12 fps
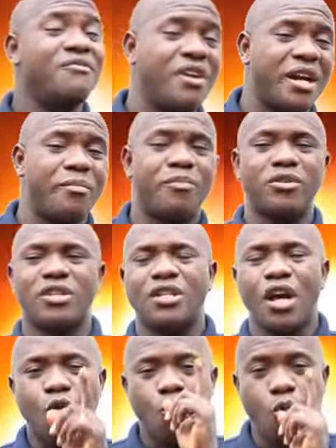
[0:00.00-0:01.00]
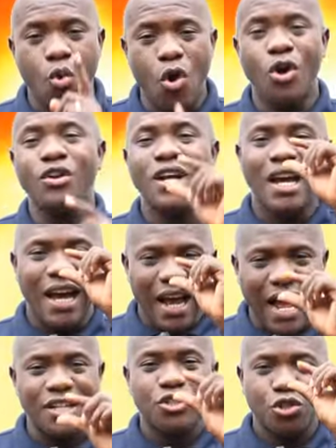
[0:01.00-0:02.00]
very important. One
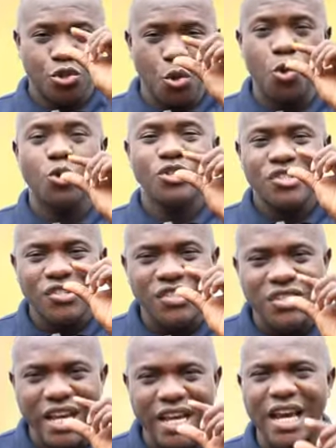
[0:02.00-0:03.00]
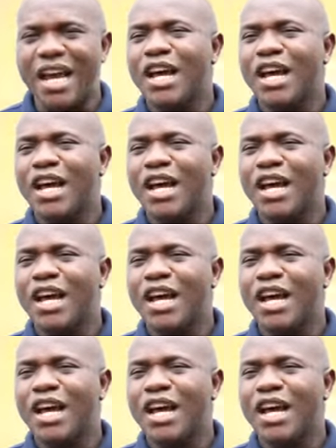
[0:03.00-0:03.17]
has to see.